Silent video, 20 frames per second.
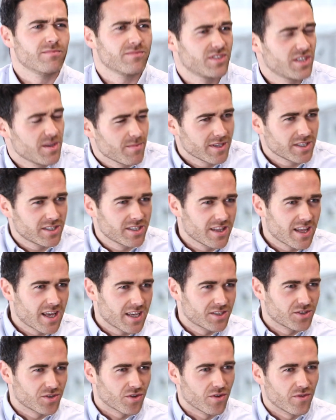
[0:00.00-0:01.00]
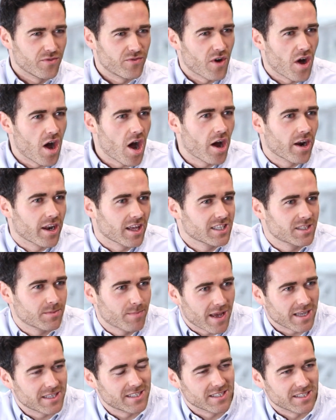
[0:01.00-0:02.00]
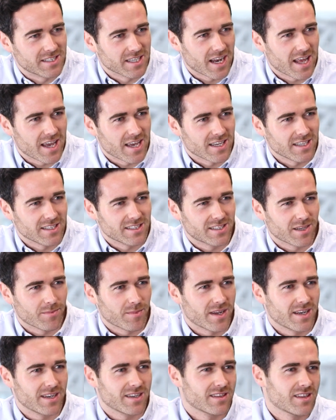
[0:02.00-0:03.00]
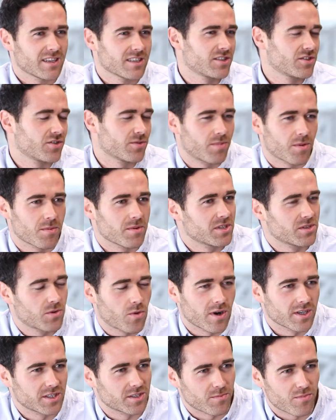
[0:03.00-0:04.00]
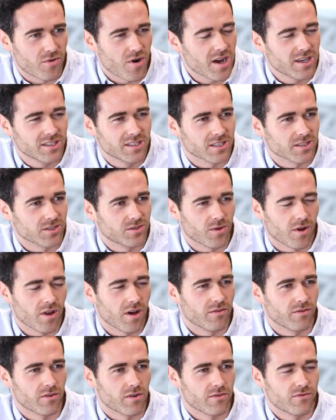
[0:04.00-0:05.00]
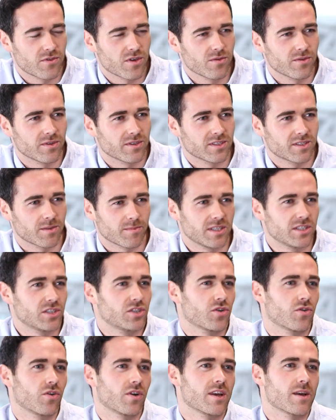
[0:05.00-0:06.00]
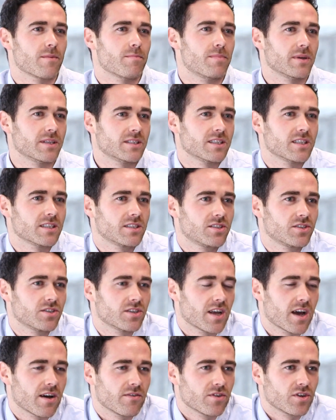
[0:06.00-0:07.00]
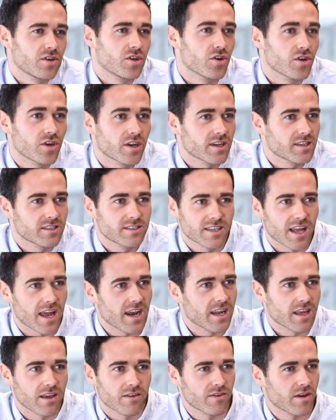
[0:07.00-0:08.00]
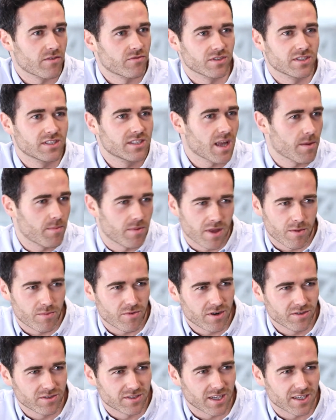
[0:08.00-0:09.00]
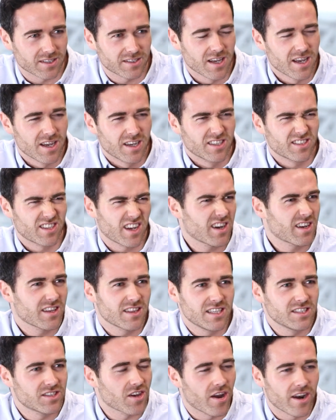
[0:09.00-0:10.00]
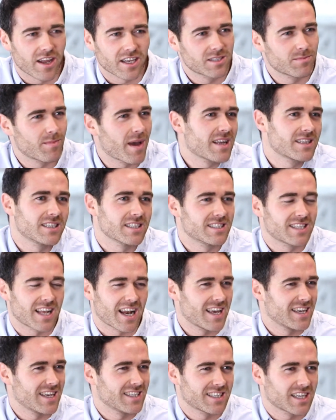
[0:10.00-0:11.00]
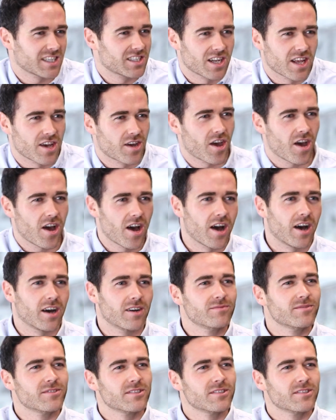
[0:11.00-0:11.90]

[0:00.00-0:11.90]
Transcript: So you mentioned there sort of unexpected delays. I mean, that's probably quite surprising to a lot of our viewers. I mean, surely a business should have a good understanding of every step of their process. So how can these unexpected delays actually occur?